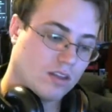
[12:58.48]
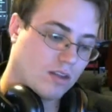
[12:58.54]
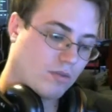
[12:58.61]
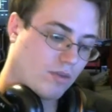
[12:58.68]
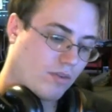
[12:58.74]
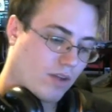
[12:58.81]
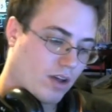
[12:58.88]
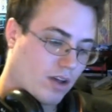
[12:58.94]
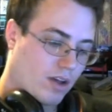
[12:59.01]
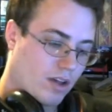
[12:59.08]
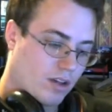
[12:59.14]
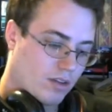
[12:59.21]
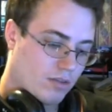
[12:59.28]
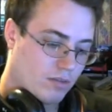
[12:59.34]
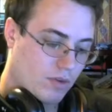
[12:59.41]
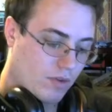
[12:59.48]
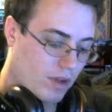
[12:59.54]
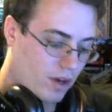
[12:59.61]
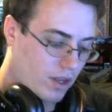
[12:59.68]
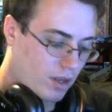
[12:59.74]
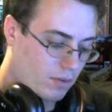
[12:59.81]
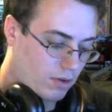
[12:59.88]
then we've got
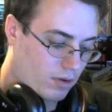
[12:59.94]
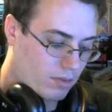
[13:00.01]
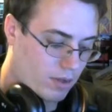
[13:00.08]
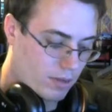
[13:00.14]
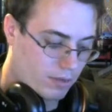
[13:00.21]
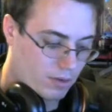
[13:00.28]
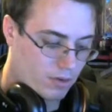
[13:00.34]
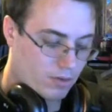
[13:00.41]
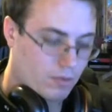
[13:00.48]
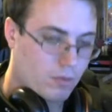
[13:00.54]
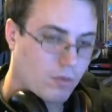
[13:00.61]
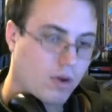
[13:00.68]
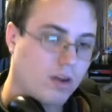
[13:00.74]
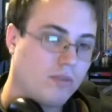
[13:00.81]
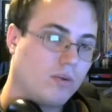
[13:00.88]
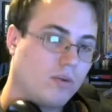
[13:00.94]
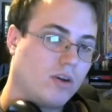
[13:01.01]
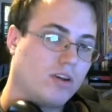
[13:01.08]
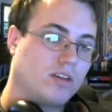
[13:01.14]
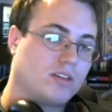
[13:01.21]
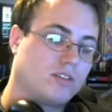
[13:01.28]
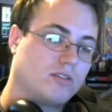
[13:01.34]
a couple of people, one of
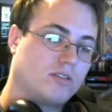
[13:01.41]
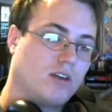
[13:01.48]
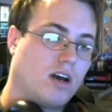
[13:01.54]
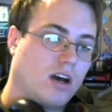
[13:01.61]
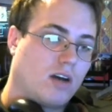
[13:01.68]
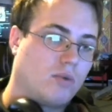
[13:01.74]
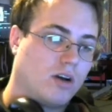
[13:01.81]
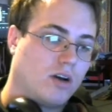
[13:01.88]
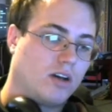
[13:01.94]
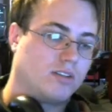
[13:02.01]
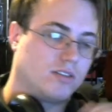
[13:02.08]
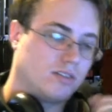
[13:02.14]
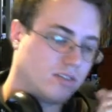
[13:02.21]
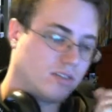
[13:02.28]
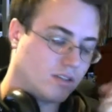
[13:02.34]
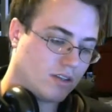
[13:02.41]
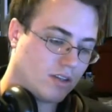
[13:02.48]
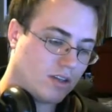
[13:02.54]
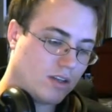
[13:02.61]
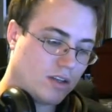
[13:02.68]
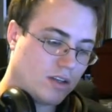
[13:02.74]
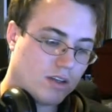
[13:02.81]
which runs,
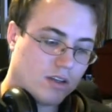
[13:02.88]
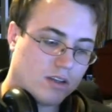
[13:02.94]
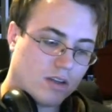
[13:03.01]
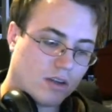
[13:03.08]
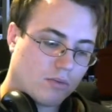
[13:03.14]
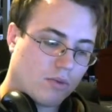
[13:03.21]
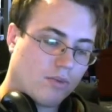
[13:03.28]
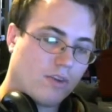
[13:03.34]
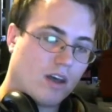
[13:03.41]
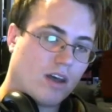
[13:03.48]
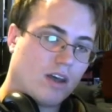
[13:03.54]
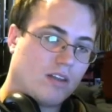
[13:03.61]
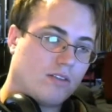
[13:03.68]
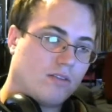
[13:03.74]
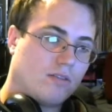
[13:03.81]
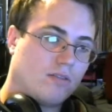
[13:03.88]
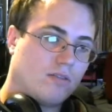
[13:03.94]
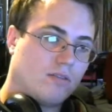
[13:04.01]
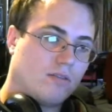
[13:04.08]
like, we've got